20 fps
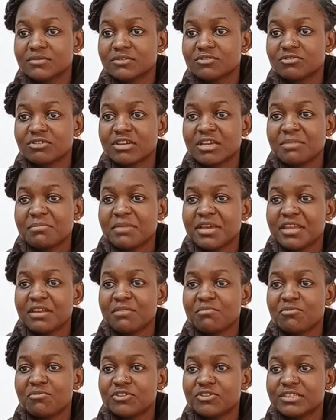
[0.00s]
Okay, my
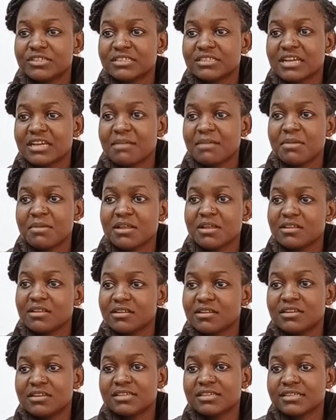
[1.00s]
remote, ni kama
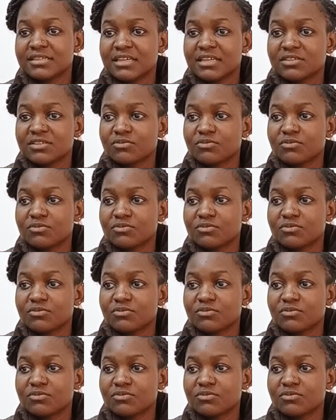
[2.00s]
distance